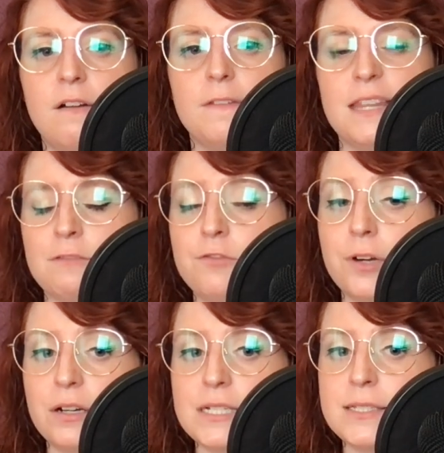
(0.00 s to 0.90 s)
Then
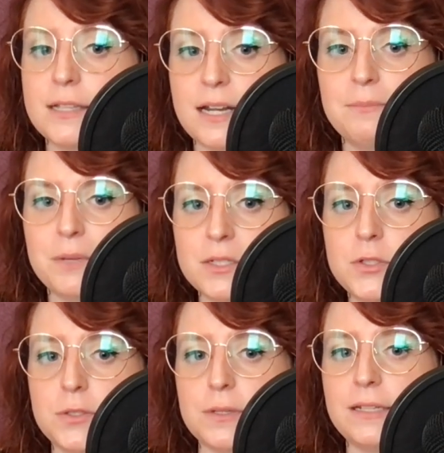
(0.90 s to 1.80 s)
Ferrari said I must
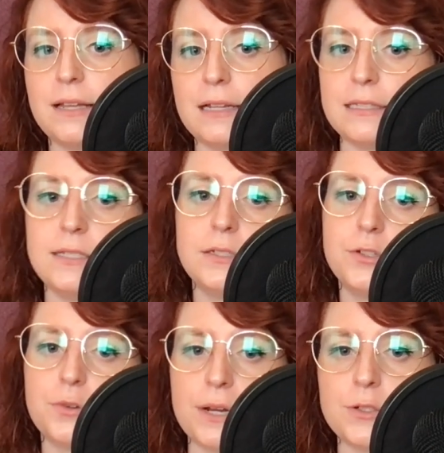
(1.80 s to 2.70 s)
do it, at least in a
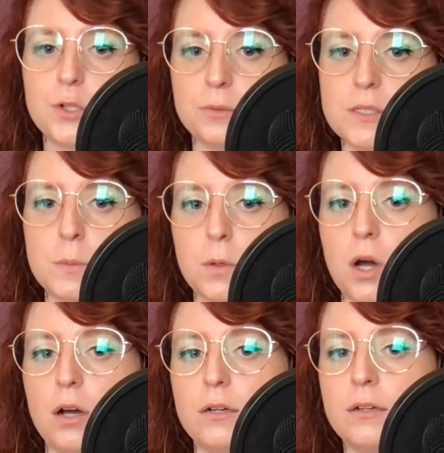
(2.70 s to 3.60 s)
Gran Turismo
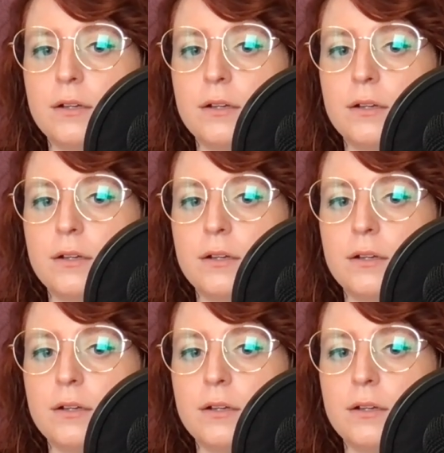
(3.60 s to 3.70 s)
car.